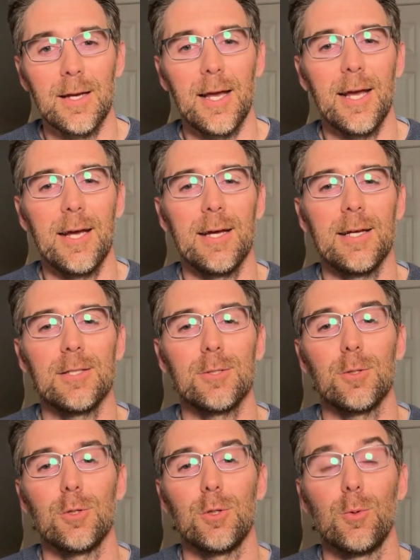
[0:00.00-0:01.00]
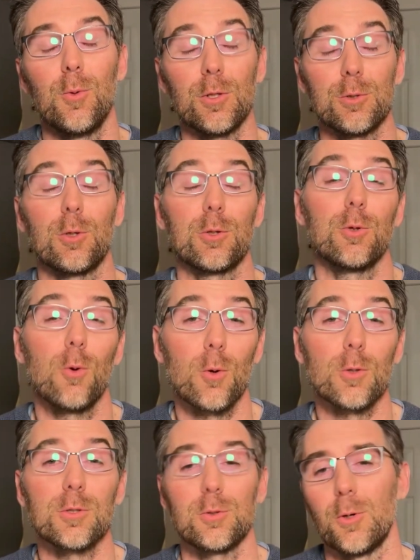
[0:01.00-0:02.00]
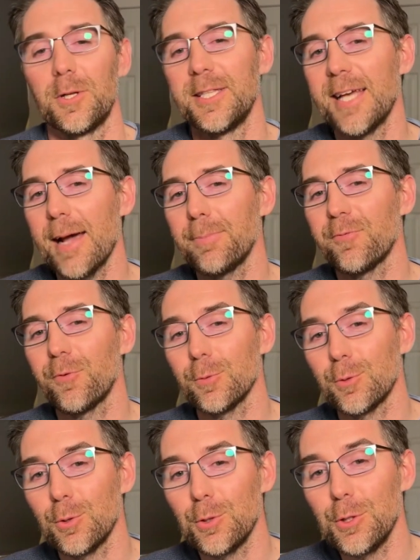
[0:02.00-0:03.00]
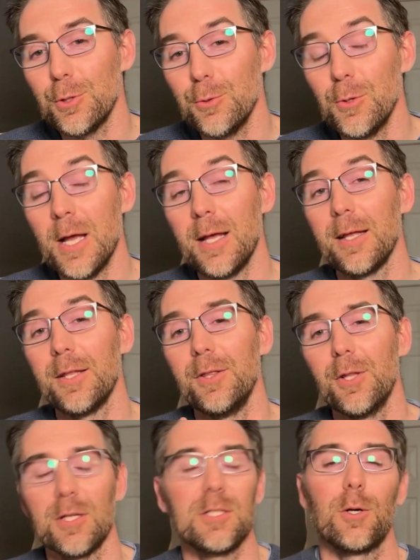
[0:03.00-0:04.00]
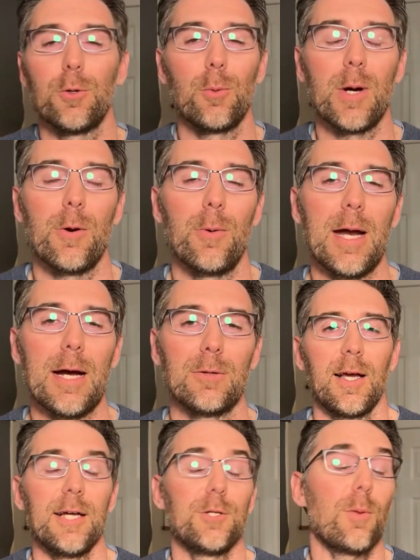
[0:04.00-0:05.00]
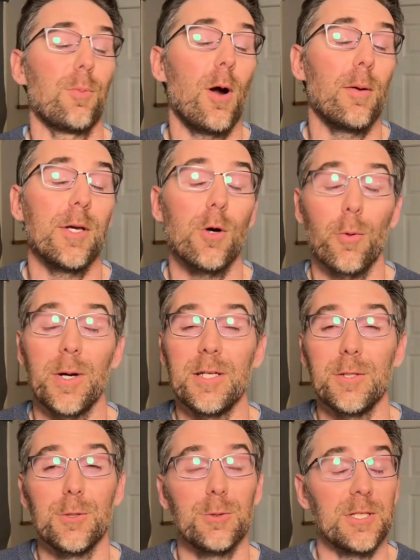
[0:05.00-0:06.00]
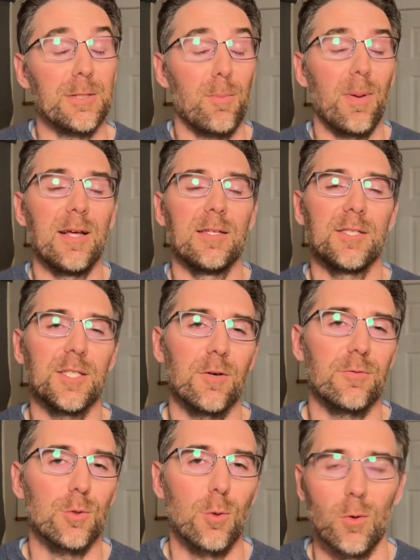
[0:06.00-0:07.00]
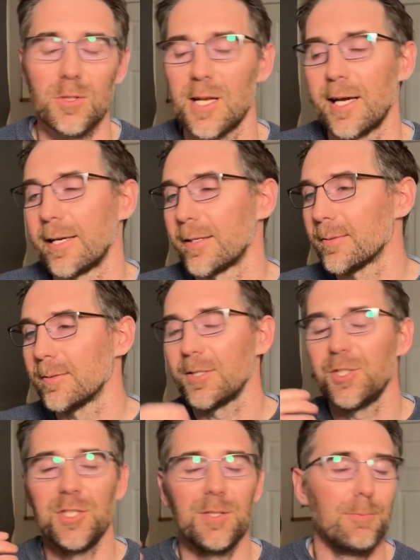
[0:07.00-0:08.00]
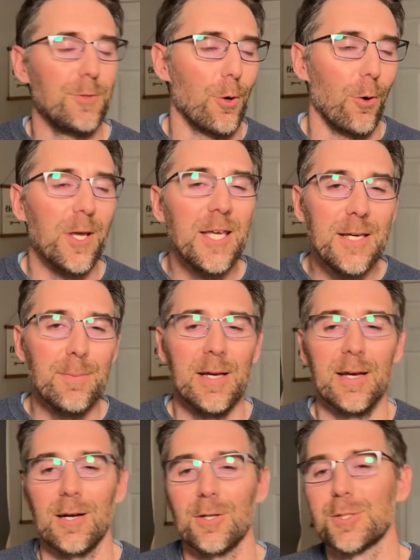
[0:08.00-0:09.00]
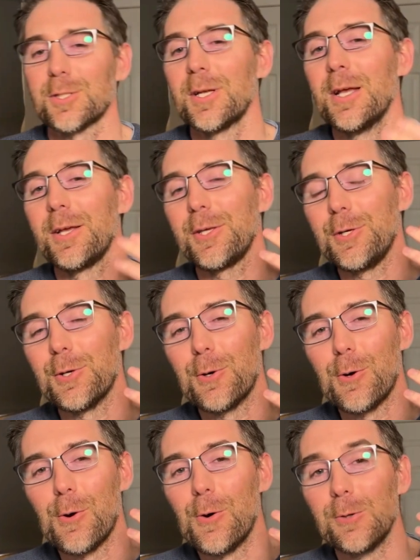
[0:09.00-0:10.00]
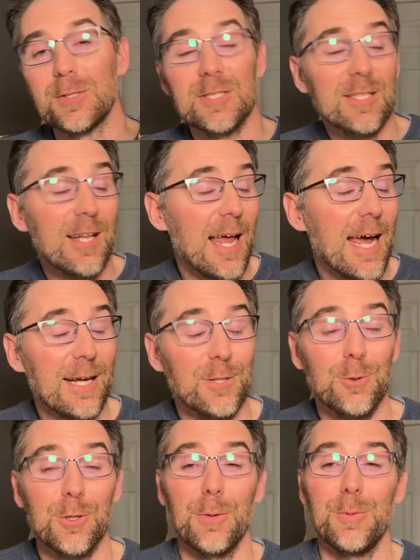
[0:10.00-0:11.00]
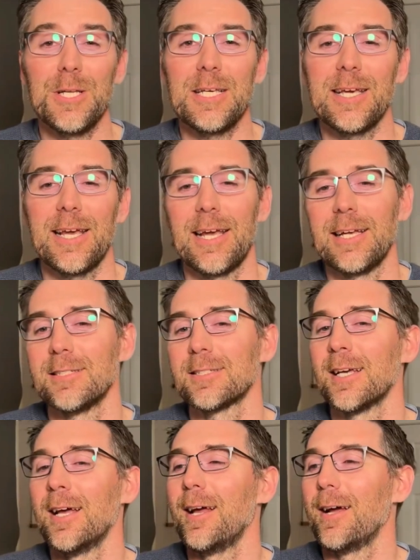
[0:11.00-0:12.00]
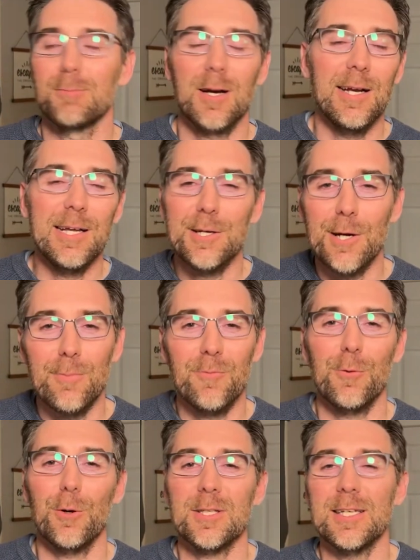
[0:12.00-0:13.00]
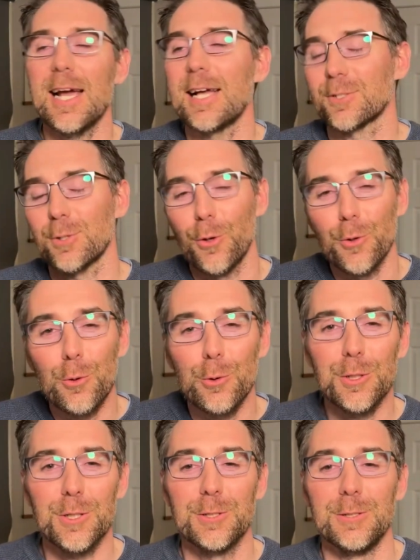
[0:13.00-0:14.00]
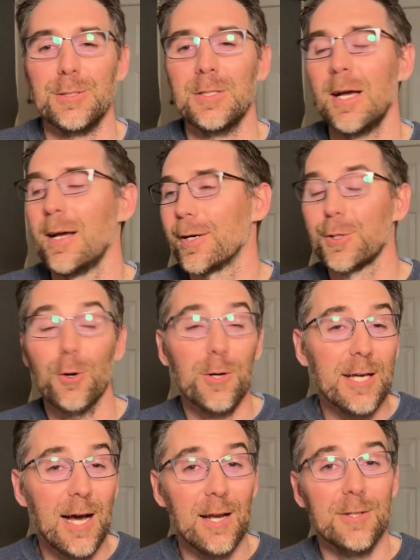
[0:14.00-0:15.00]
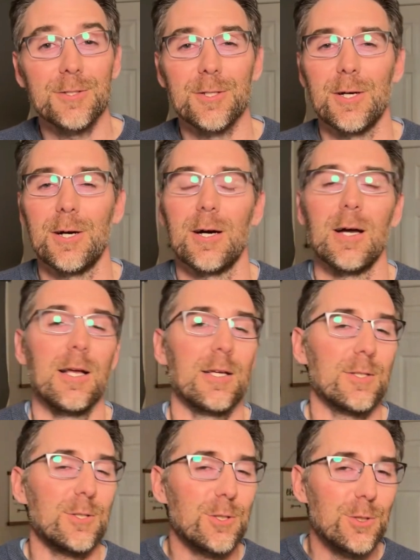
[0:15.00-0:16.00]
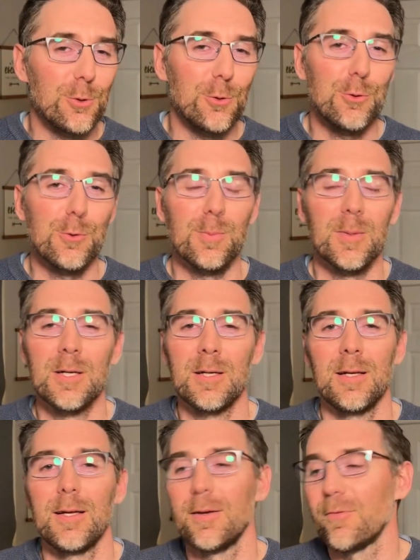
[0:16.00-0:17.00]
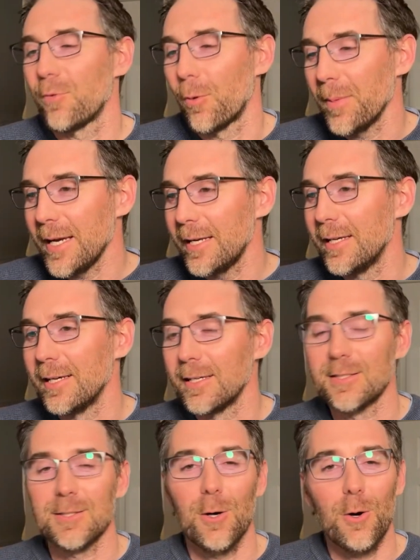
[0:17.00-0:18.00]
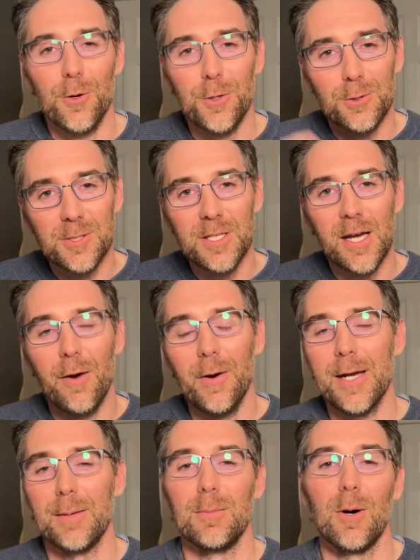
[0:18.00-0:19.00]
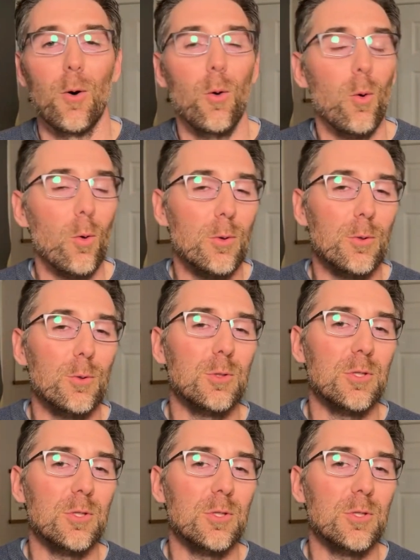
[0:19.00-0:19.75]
and you want your tools to adapt to you, not the other way around. And you're probably already using plenty of tools like your emails, your Slack to communicate, ClickUp for tasks or Notion, your calendar, Zoom, for meetings or your CRM, all those